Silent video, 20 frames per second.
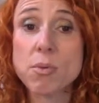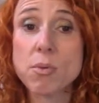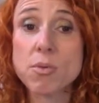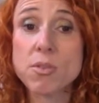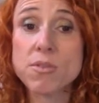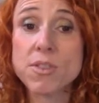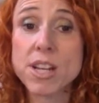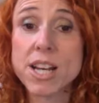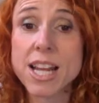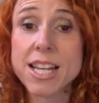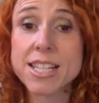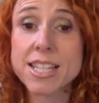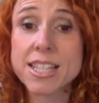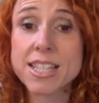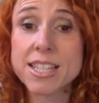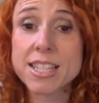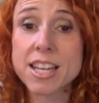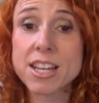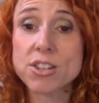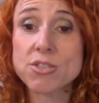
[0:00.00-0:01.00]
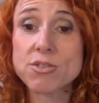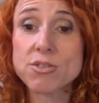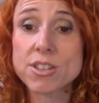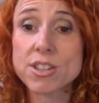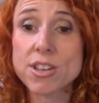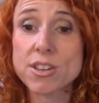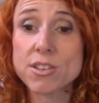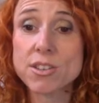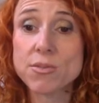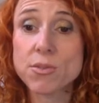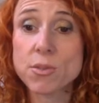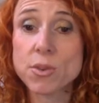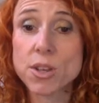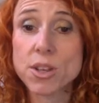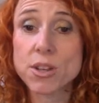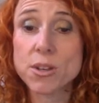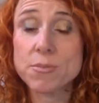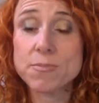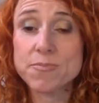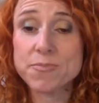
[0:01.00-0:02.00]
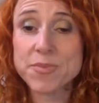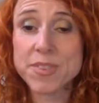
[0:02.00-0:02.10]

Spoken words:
all of the latest search results for you.